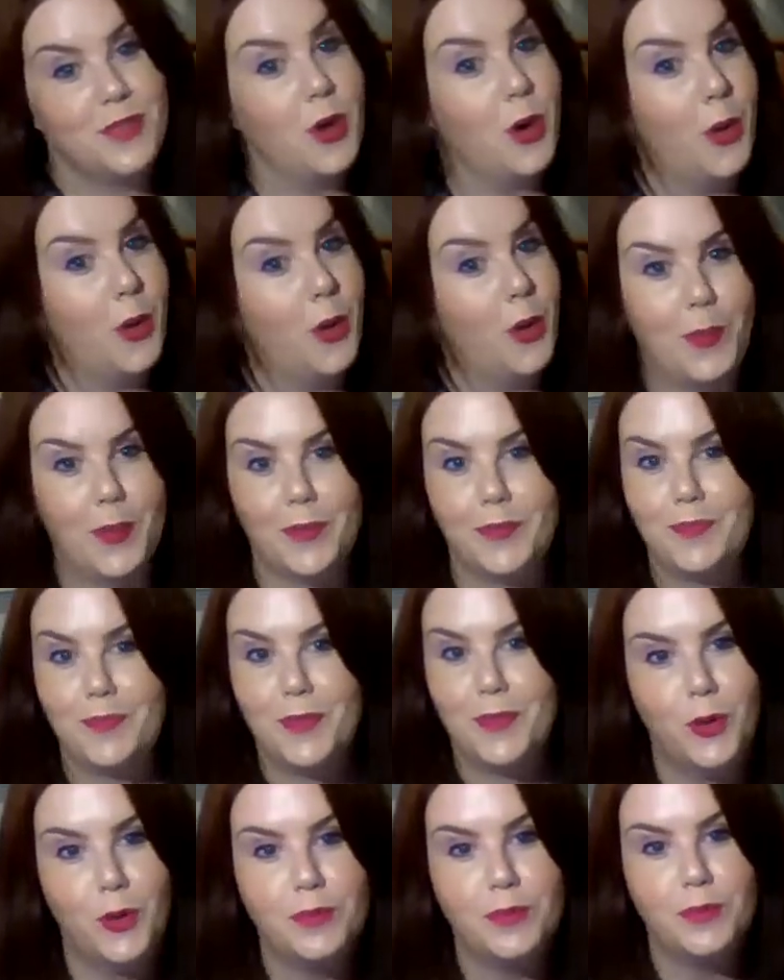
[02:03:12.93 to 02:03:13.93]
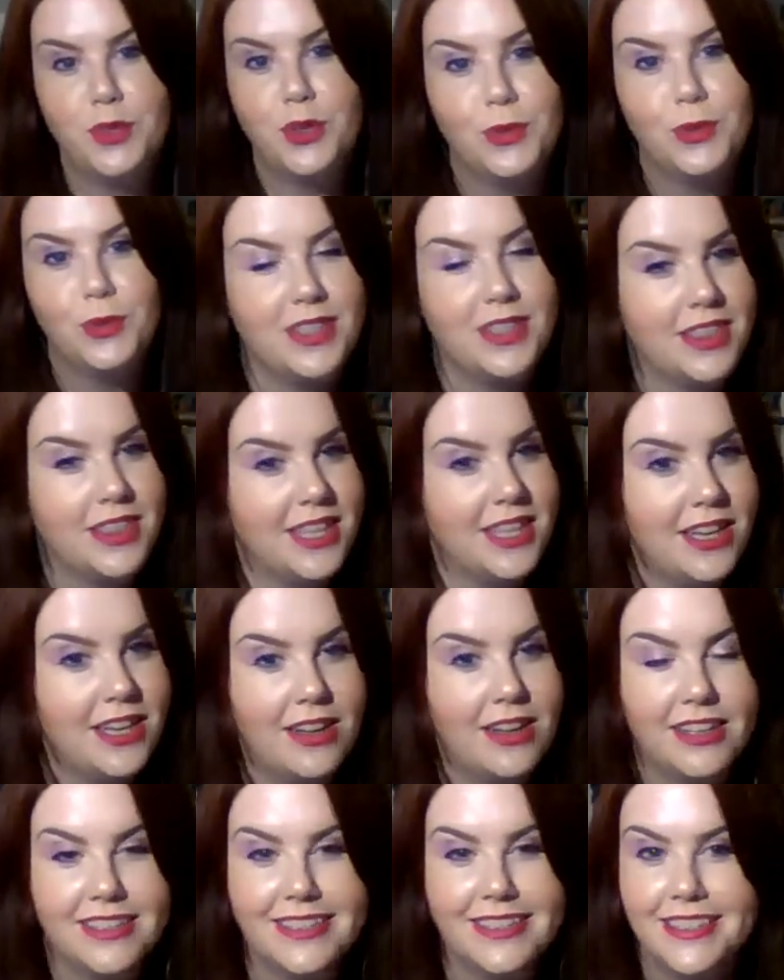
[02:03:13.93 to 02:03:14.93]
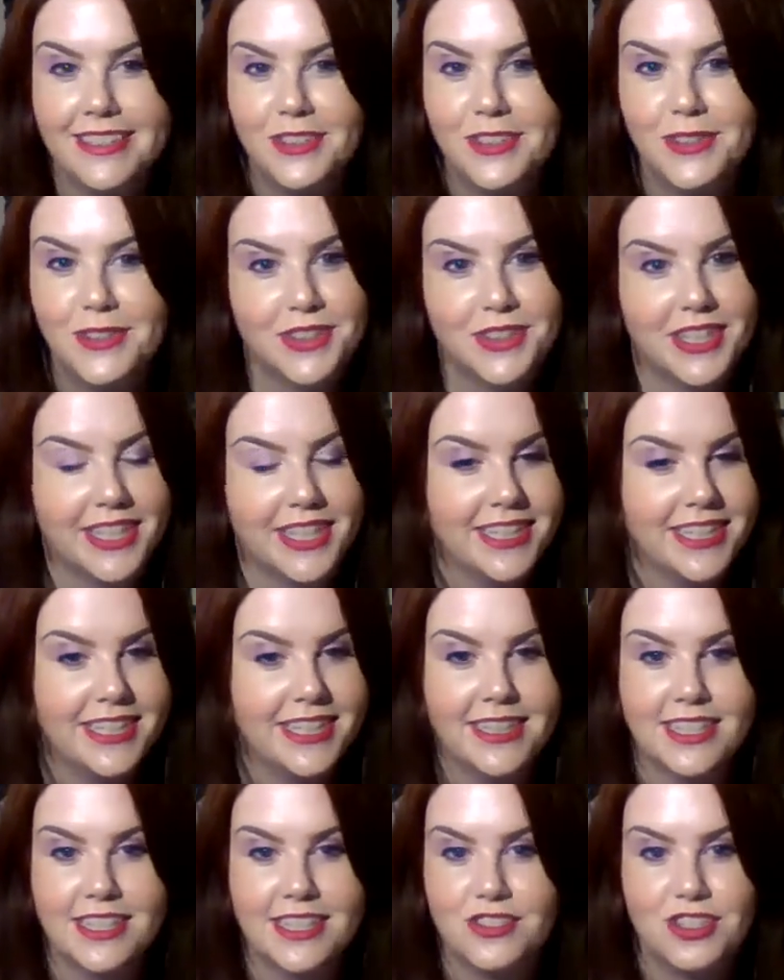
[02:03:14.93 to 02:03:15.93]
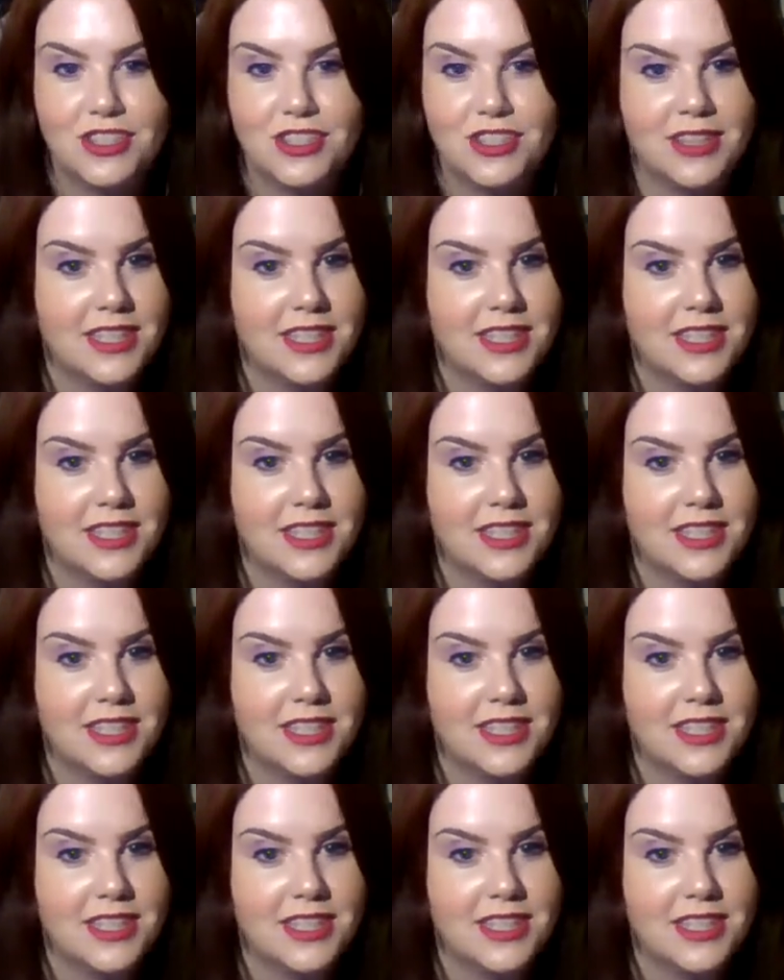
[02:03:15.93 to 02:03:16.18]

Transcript: Have we? No Theon, nothing in this